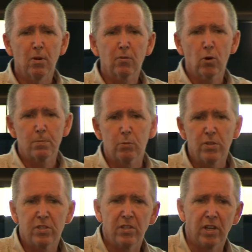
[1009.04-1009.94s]
of crops
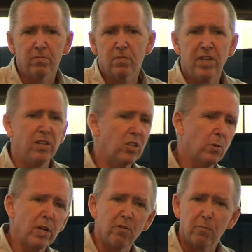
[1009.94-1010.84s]
with 10 to
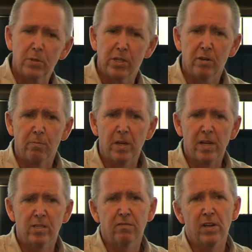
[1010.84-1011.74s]
20% of
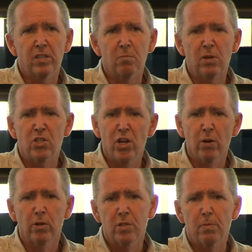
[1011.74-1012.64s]
plants affected, but
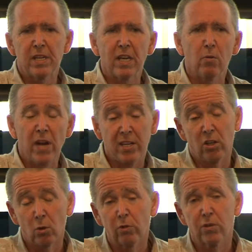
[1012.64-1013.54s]
generally speaking, we had to
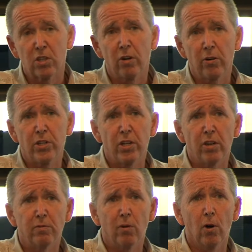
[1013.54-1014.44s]
look for Sclerotinia
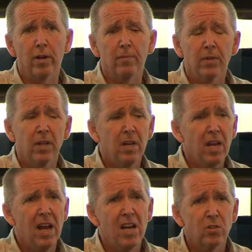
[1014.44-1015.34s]
to find it.
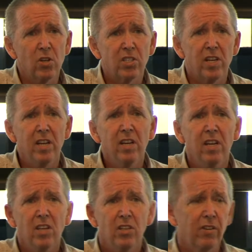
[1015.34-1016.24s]
As I said,
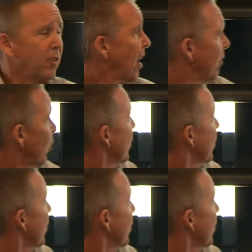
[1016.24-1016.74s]
if you have a look at